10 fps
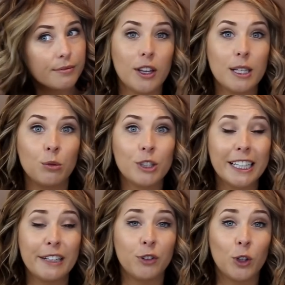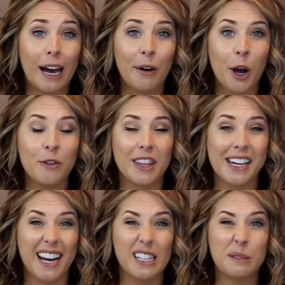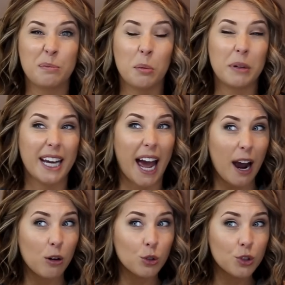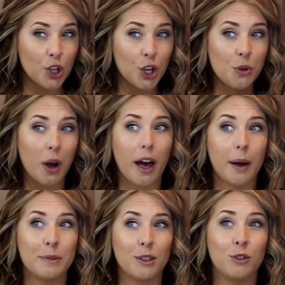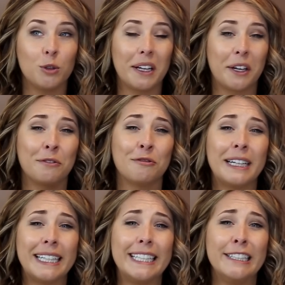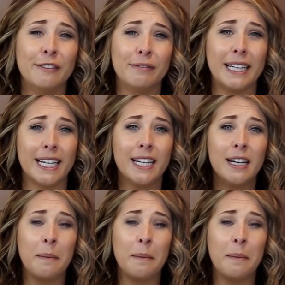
So these will gently fall out over the next probably hour or two to form like a really lovely